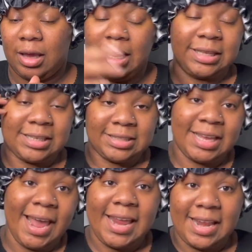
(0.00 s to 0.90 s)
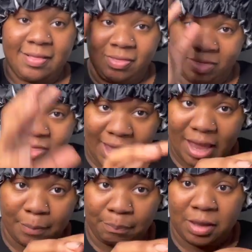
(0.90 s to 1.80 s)
entertaining
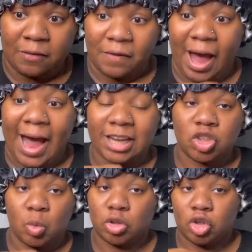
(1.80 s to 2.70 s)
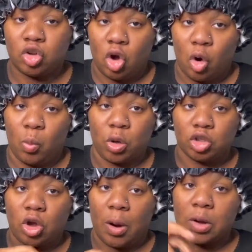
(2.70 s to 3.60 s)
their beef. I just want to know
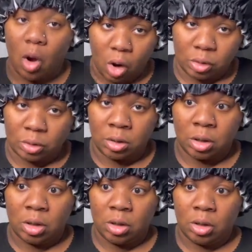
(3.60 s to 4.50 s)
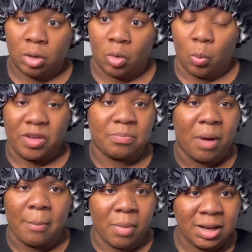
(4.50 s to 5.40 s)
what's going on with
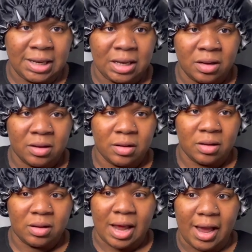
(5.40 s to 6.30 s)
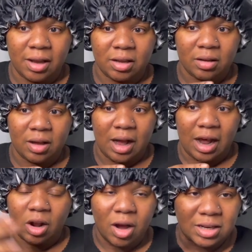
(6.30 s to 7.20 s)
my money. Like,
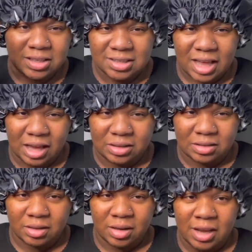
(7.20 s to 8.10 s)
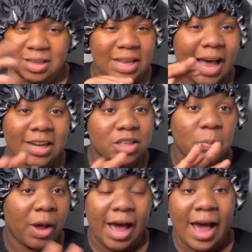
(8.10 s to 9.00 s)
I don't understand. Because at this
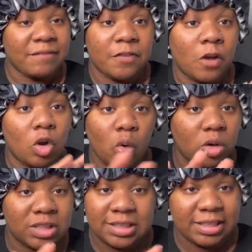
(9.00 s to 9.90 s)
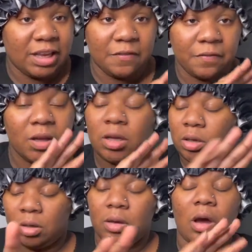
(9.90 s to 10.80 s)
point, I haven't even looked
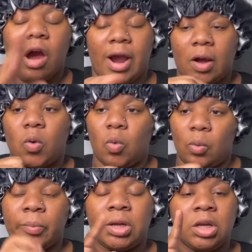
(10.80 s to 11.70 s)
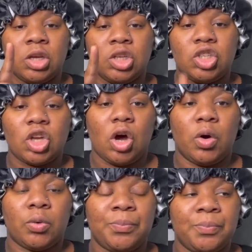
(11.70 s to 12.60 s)
to see. Alright, cool.
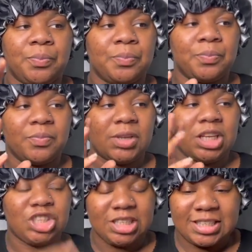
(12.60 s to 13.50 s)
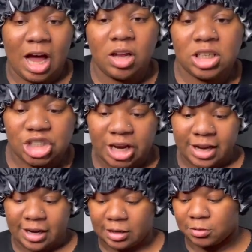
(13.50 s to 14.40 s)
So, she sat on the chair
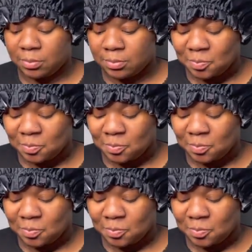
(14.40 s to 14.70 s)
now.